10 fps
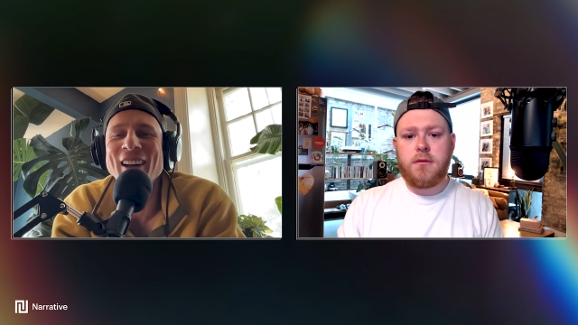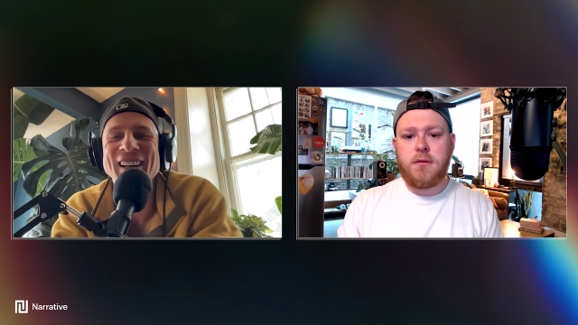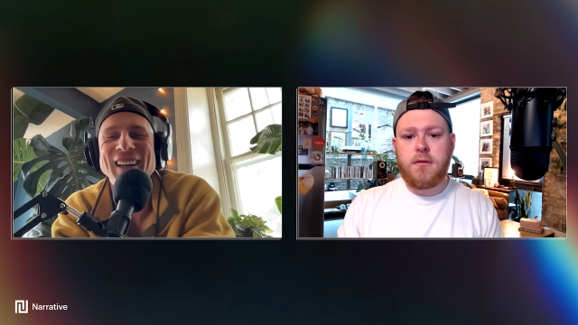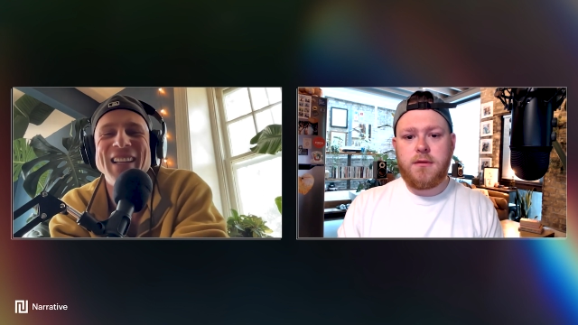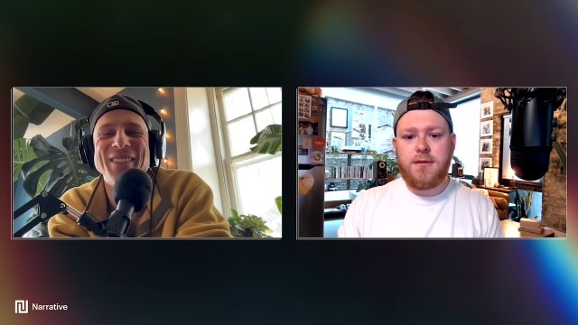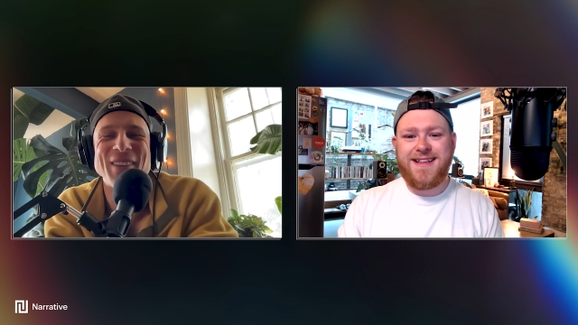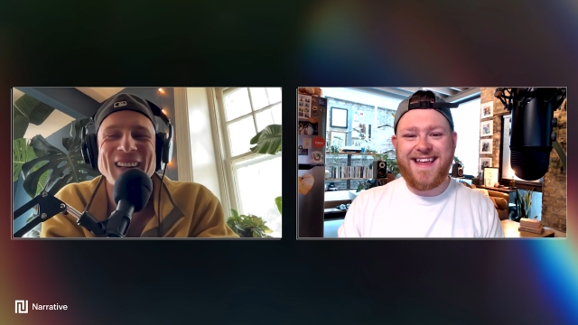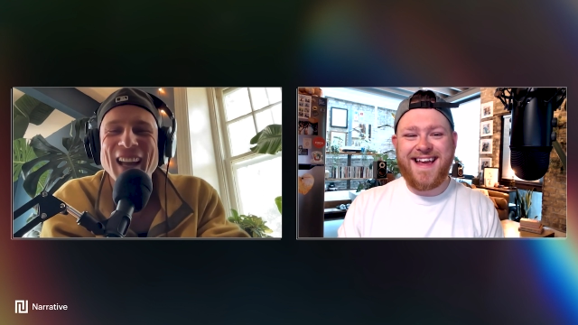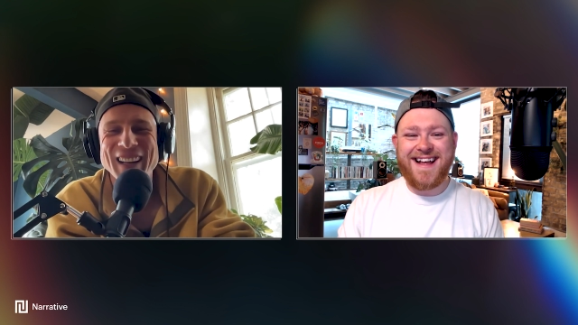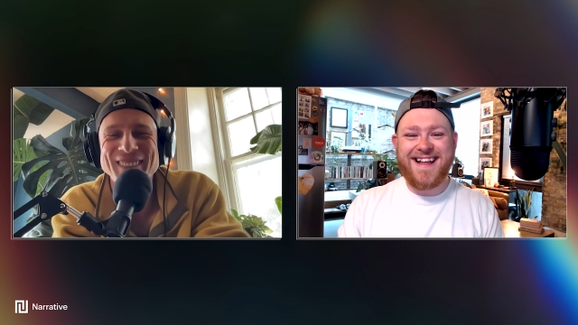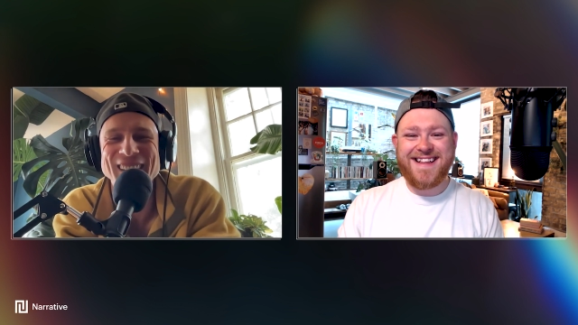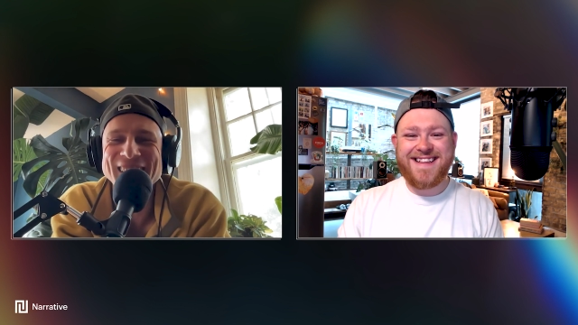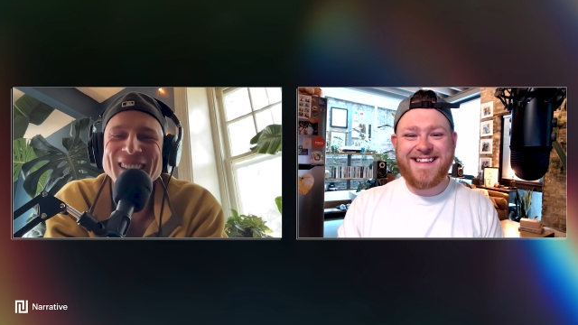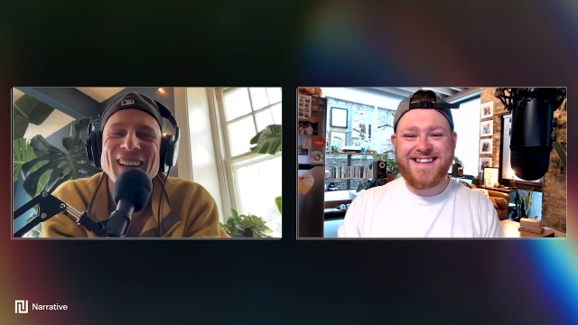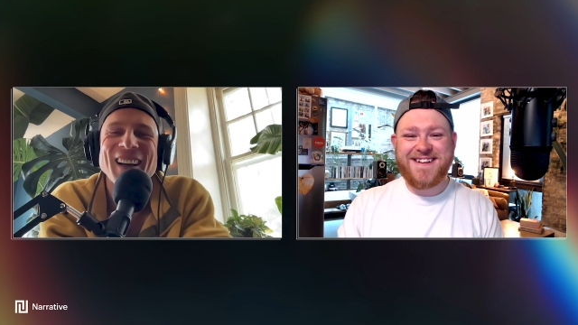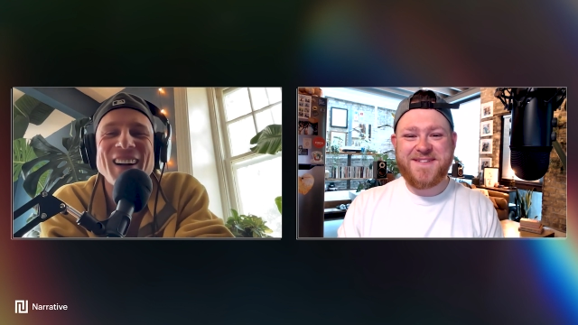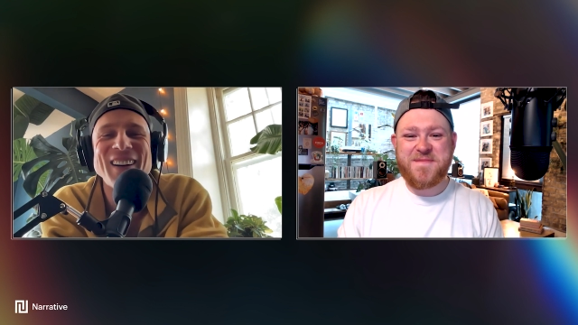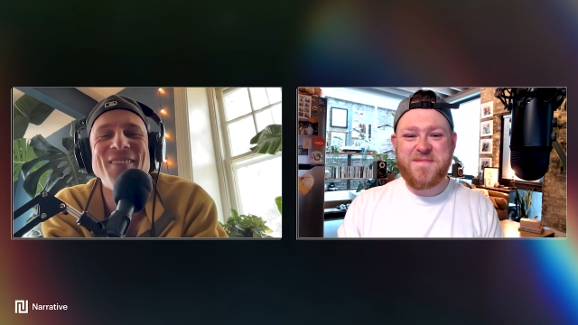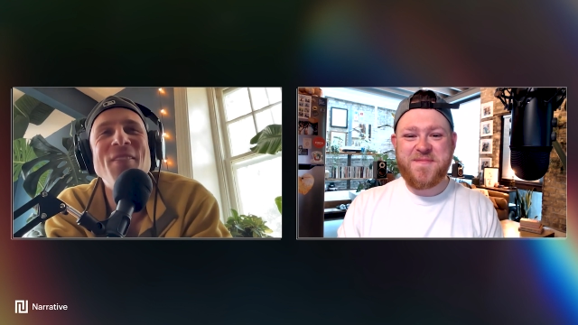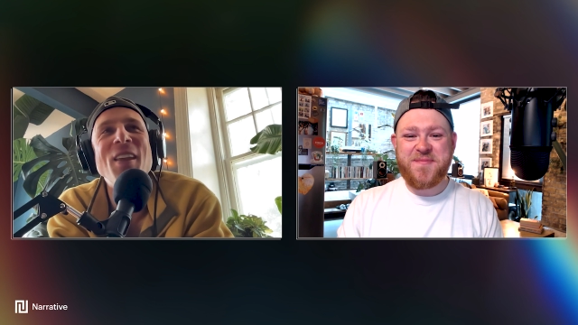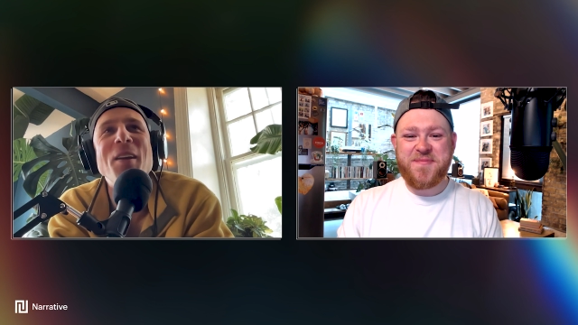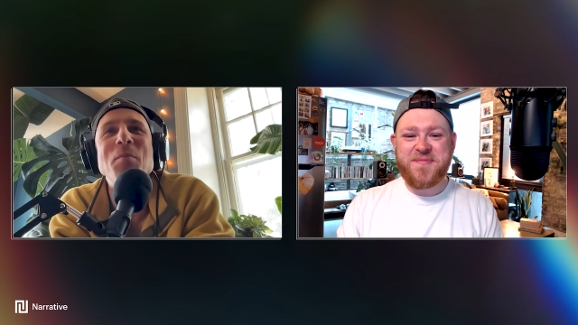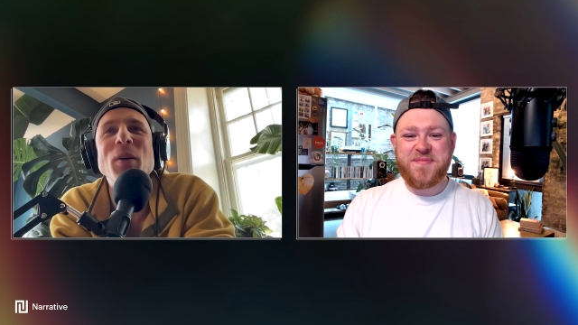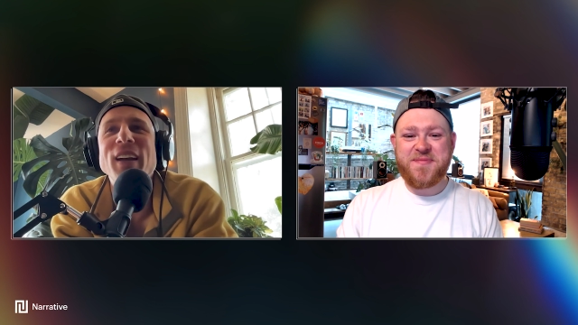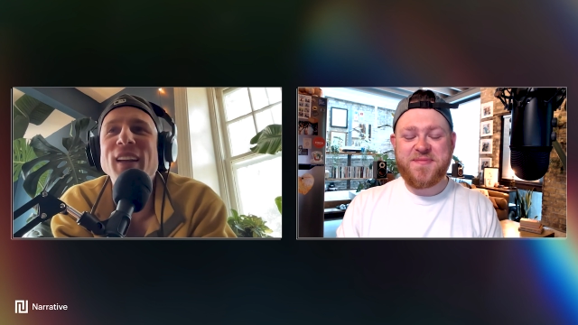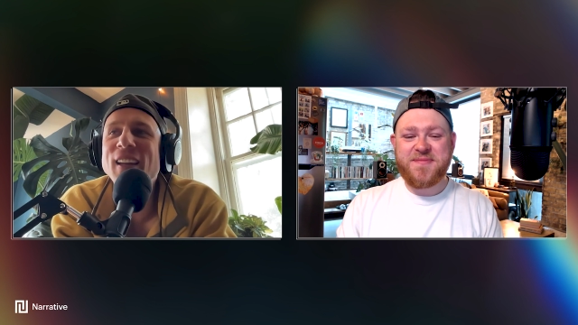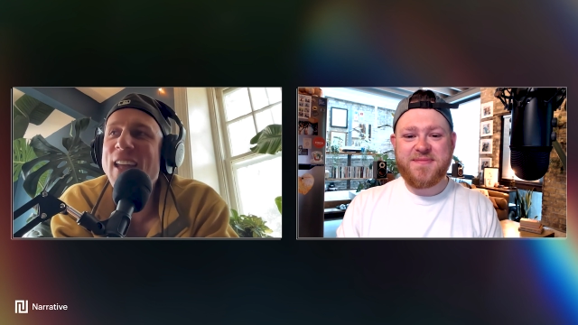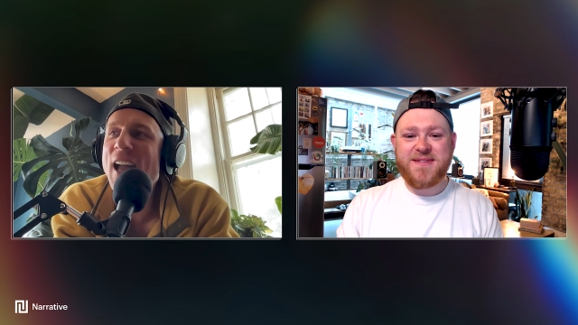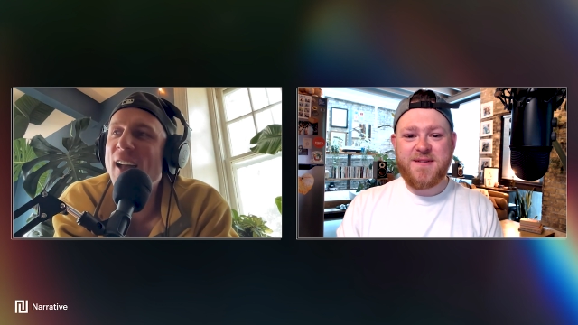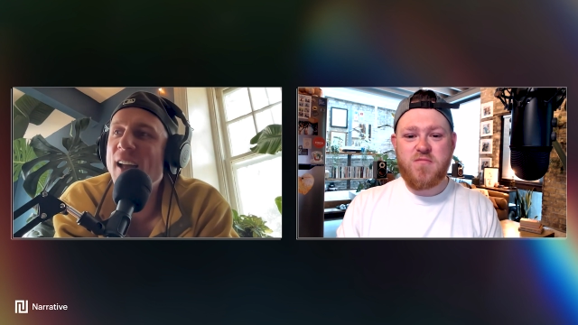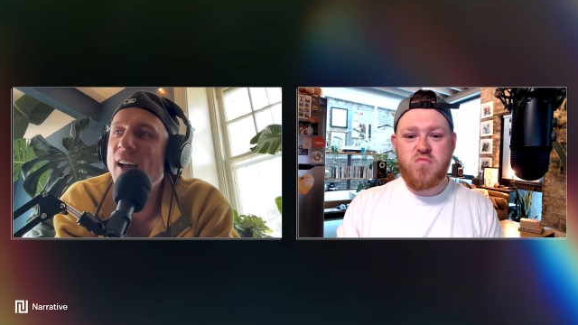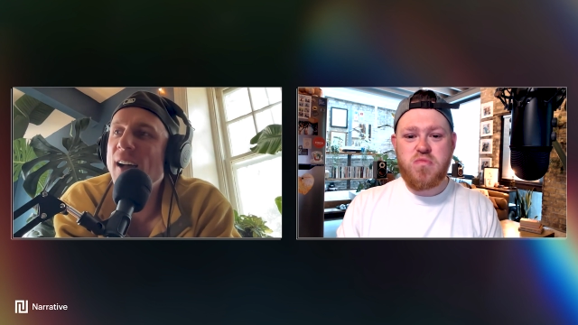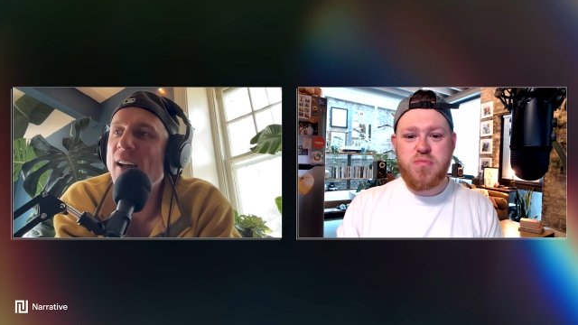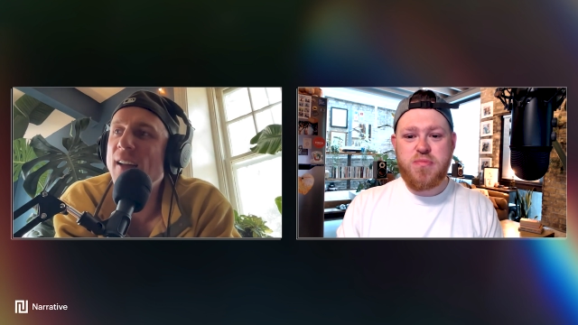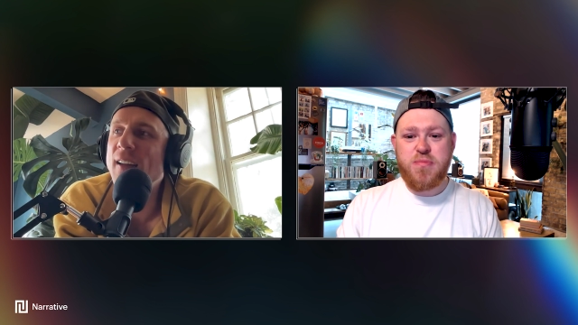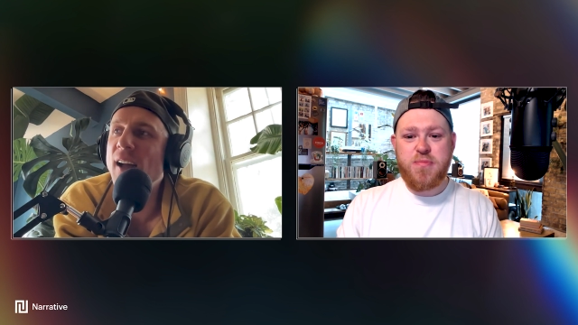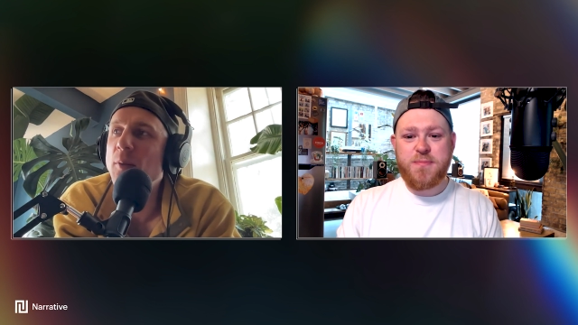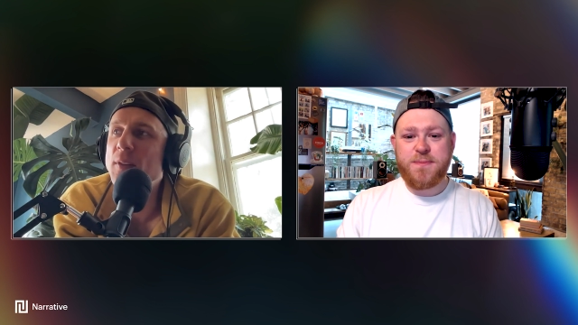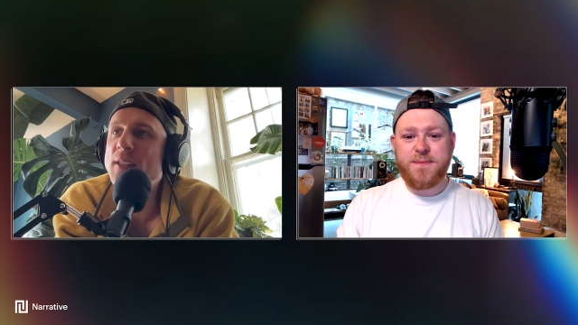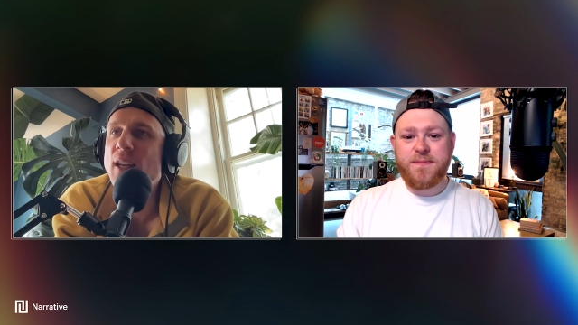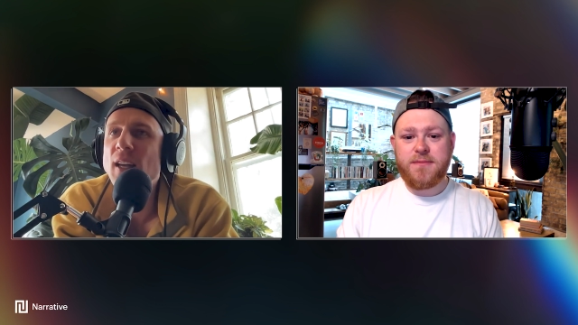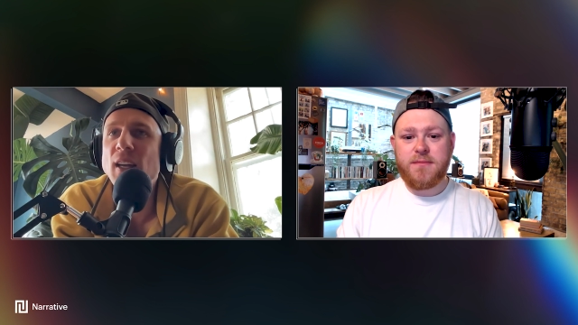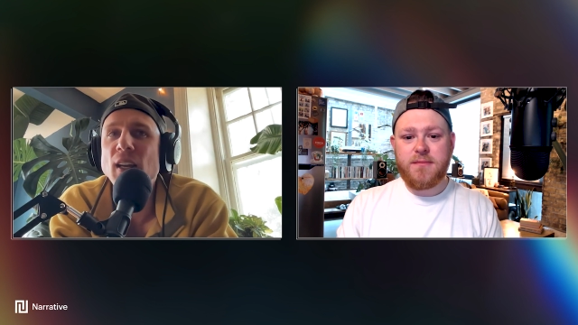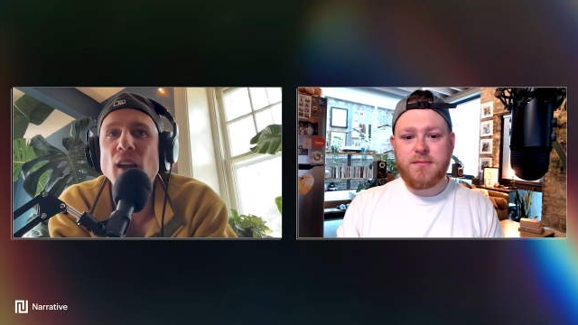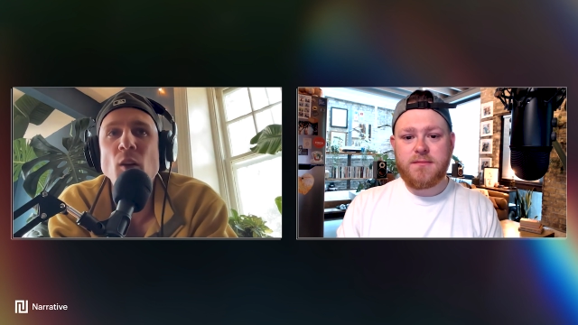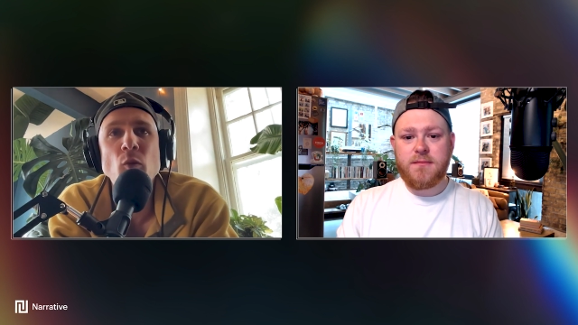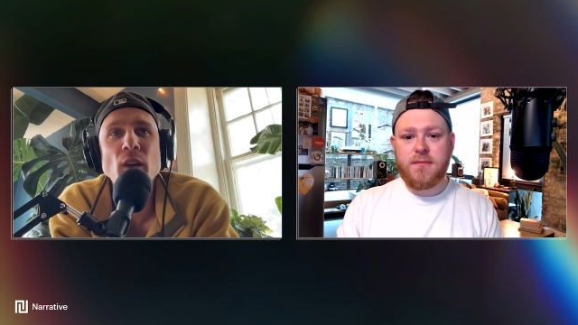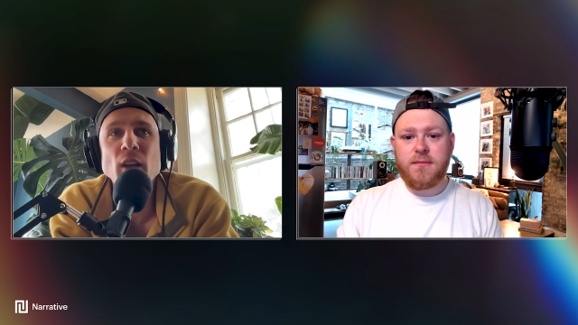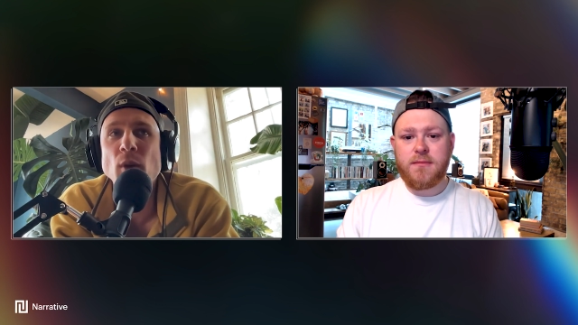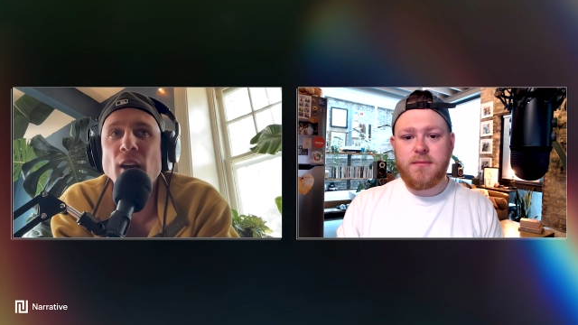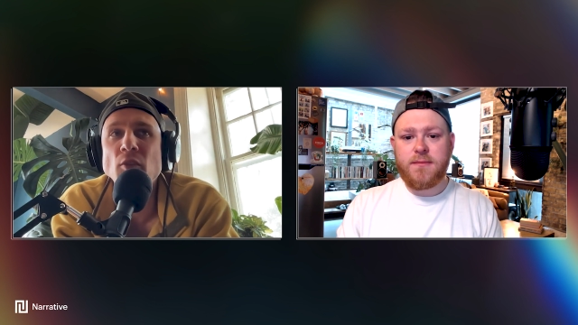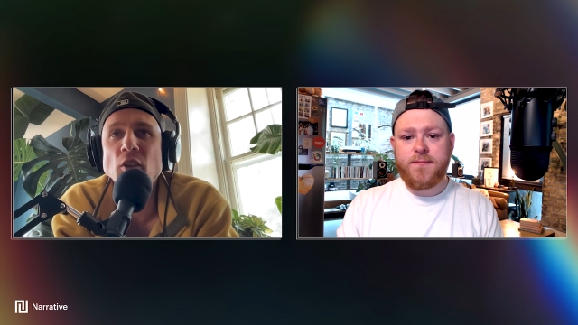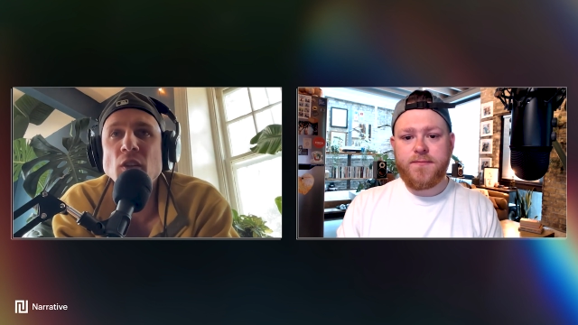Speaker 1: it's been kind yeah. of a, um, but yeah, uh, I would say it really ranges.